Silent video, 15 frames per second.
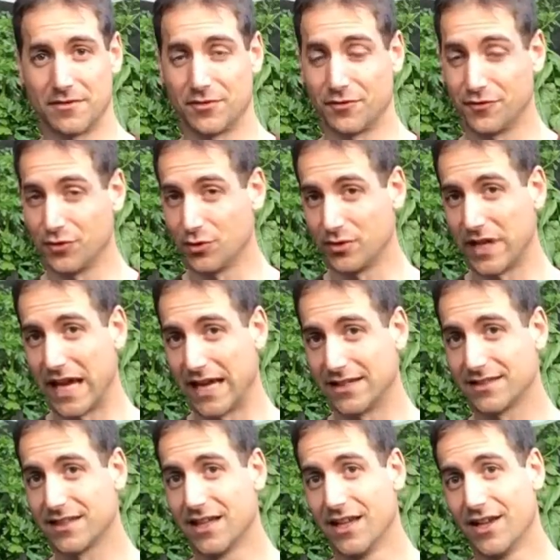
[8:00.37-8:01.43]
after a few
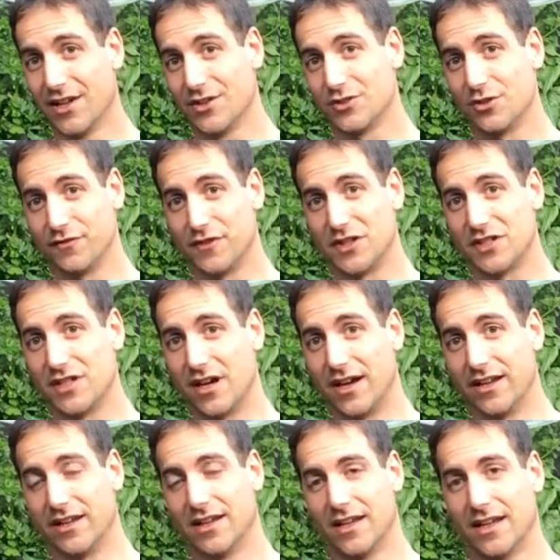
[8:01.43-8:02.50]
days, the fish die.
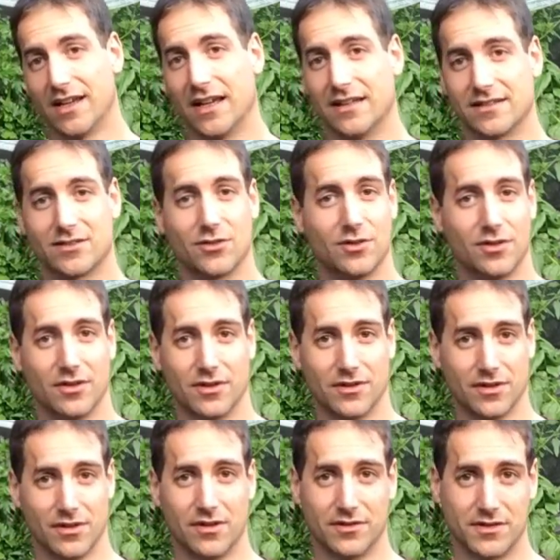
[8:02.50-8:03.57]
And so
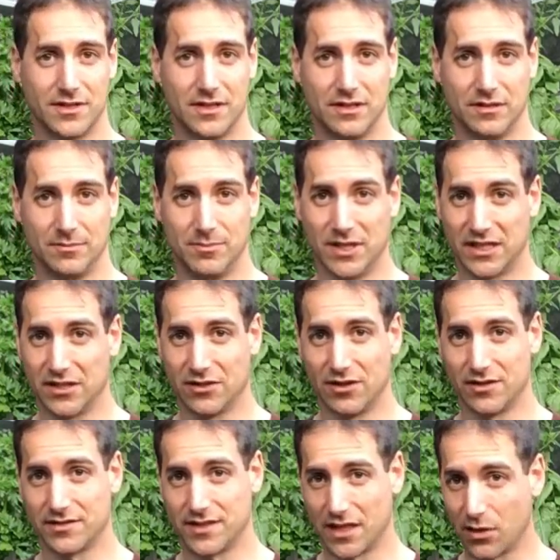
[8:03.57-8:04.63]
uh, the
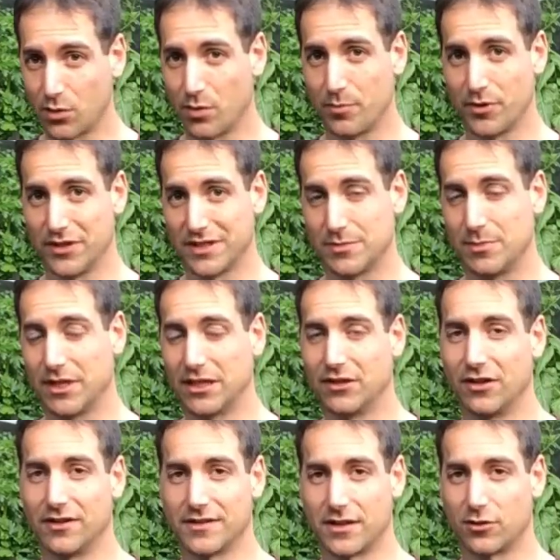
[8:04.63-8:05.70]
beginners, the aquaponics
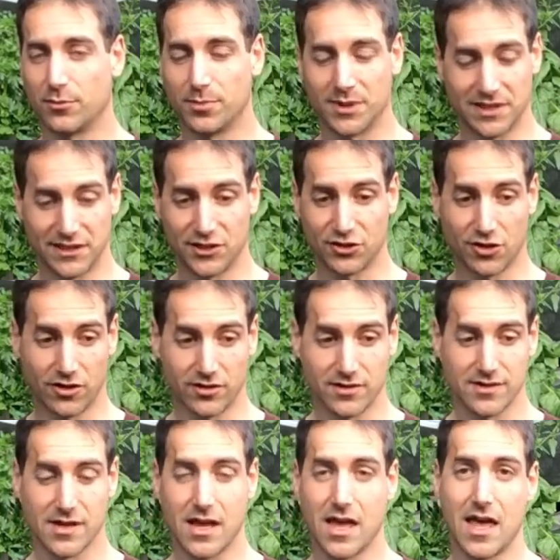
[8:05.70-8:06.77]
beginners are completely
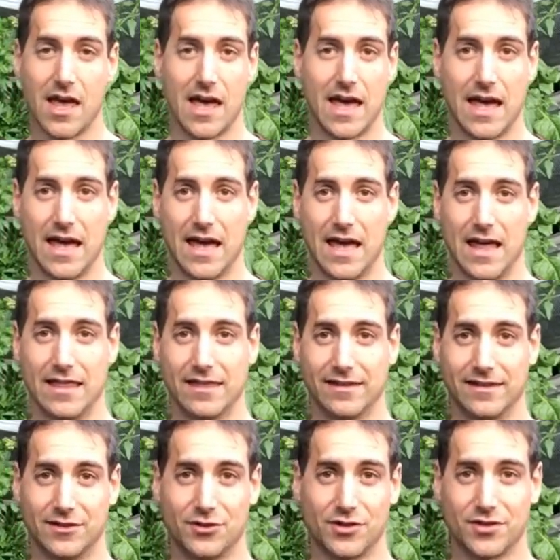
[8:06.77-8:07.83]
shocked and
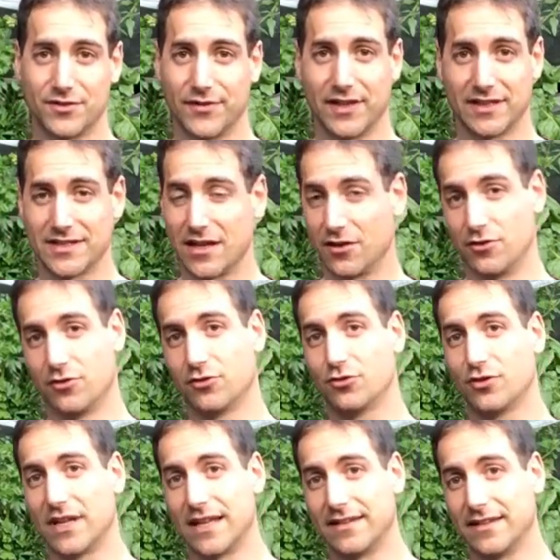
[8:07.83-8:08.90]
they just think they are not
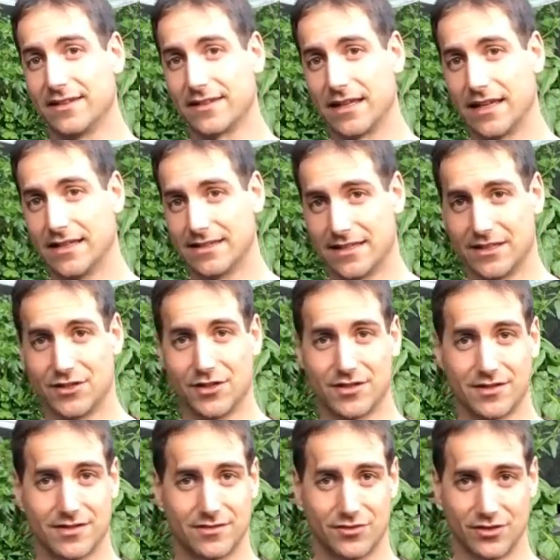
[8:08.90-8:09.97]
good at it and they
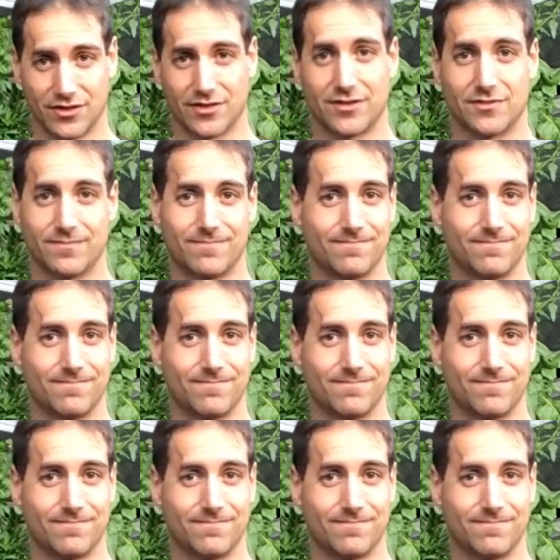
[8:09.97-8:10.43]
just, just